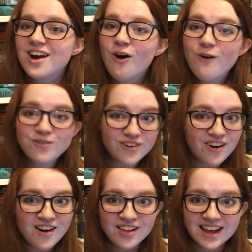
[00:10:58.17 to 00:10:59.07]

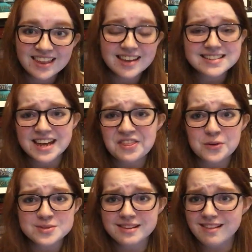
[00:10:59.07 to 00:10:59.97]
Overall, I liked it. I think it
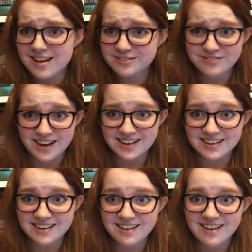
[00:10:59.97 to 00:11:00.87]
was a lot of fun.